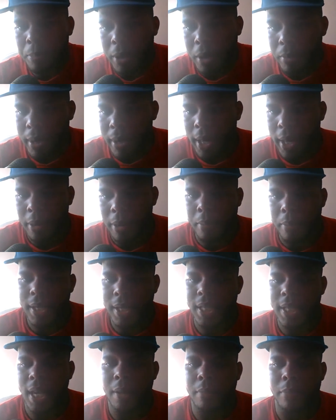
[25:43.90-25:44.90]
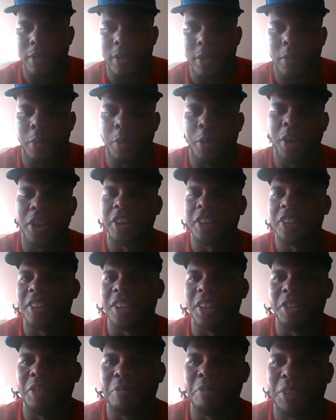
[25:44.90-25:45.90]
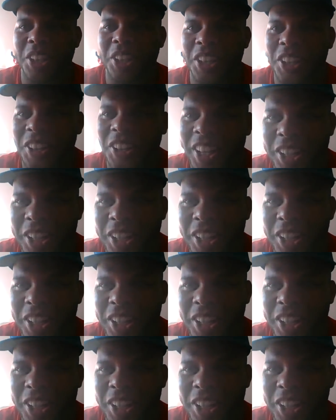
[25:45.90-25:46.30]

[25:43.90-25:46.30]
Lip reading: Peterman had the best game of his career. Leave him alone.